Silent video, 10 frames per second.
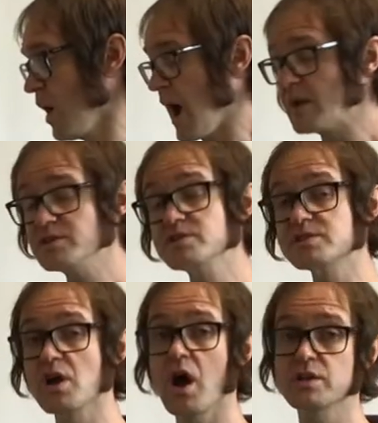As you
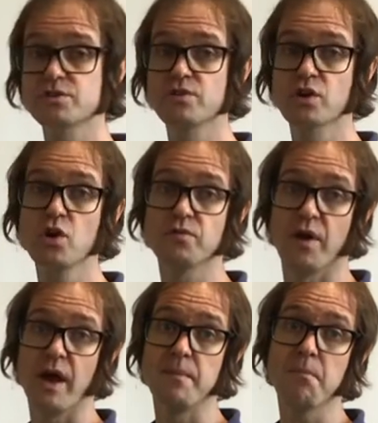start to recover,
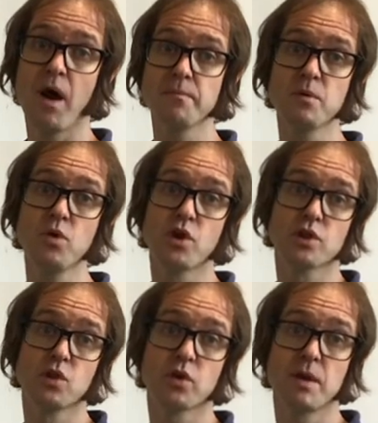it might be
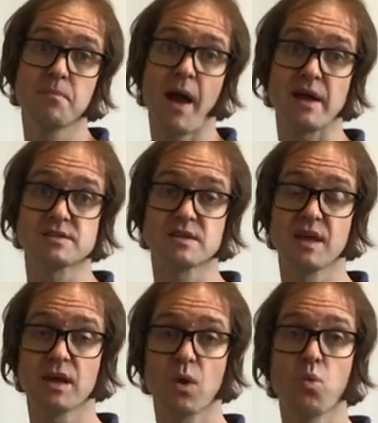worth looking back to
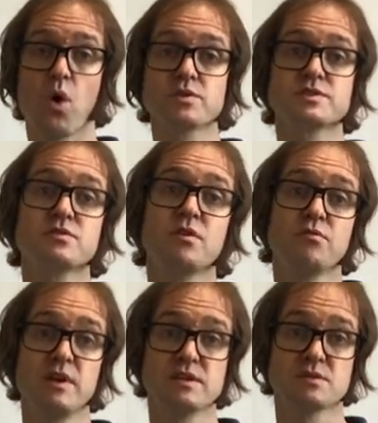think, was there a
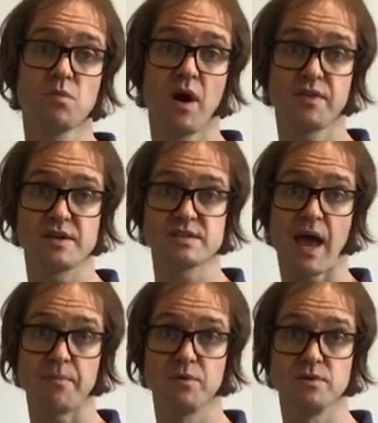reason why this
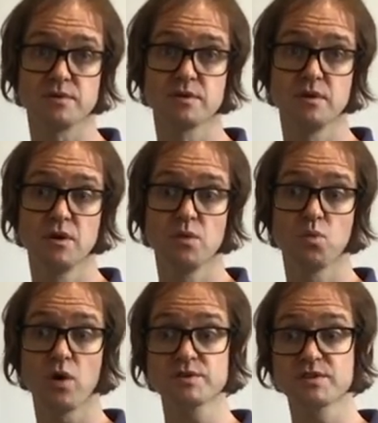happened?
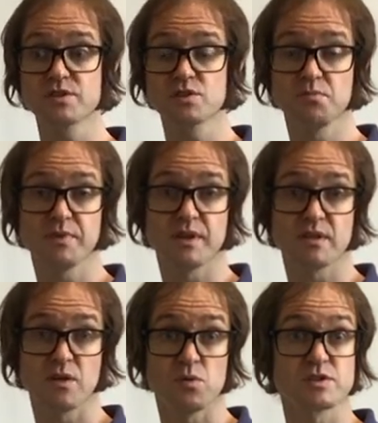Was there
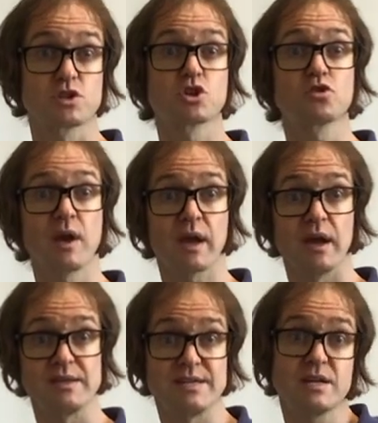something that was a
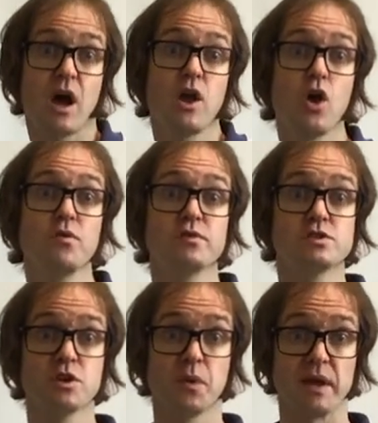trigger? Did I
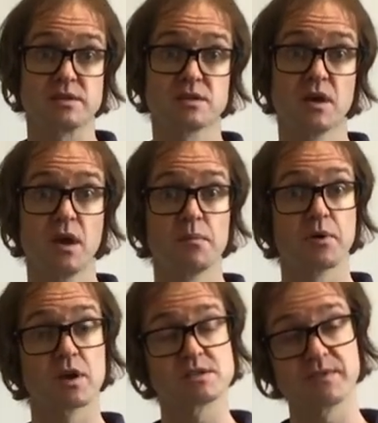overdo it?
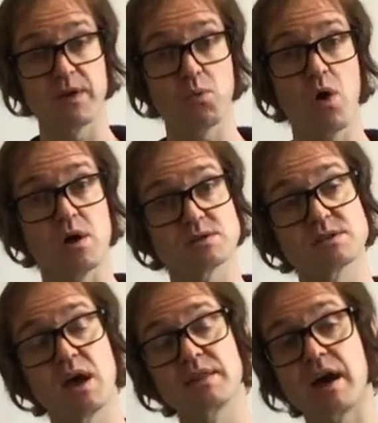Because if it
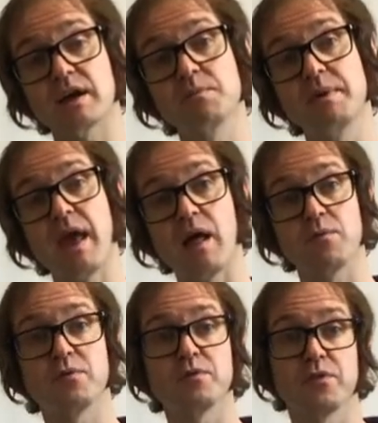was, that could be
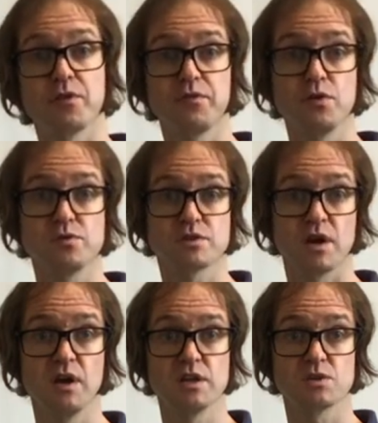helpful for the
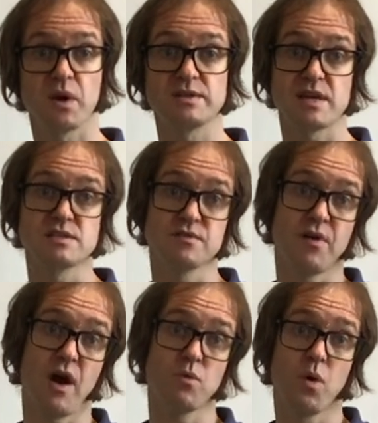future to
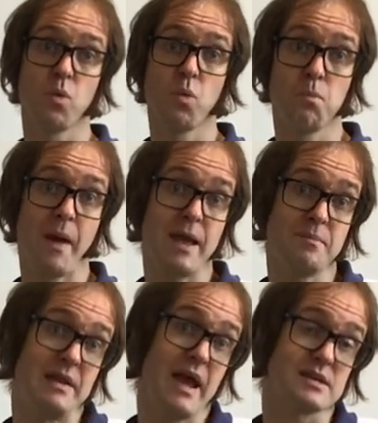identify, well,
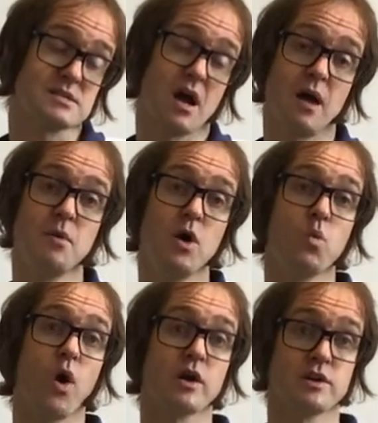maybe next time,
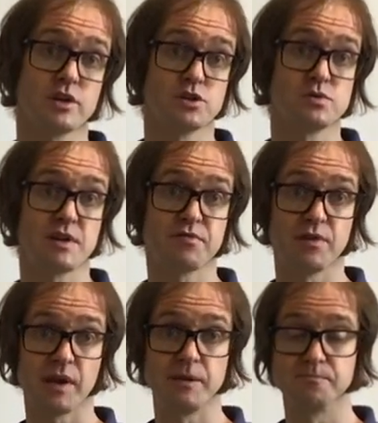what could I do
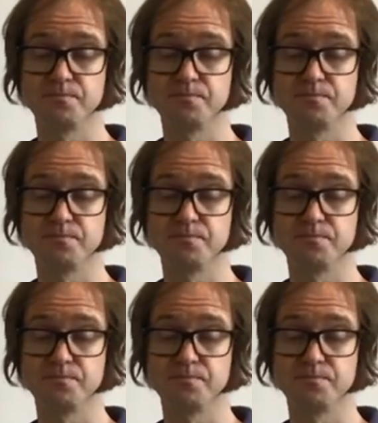differently?